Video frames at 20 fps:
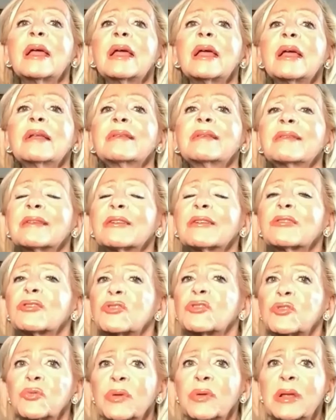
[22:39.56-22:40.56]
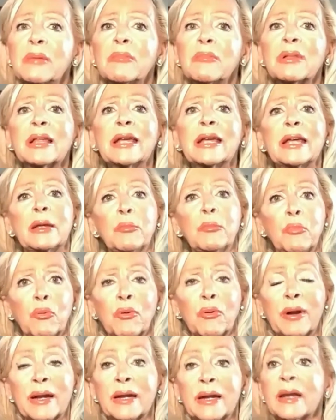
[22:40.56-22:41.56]
it's extremely
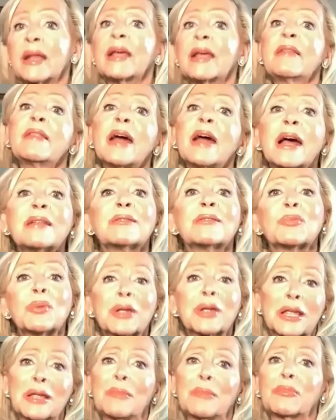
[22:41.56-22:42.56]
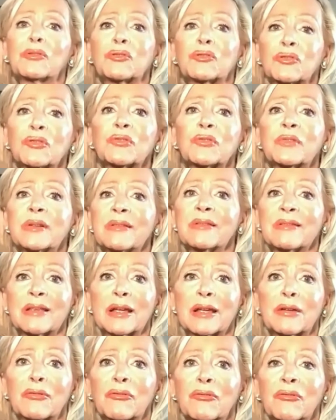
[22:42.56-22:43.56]
important. And that's what keeps children
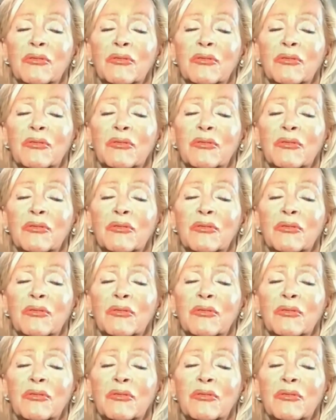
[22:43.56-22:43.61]
safe.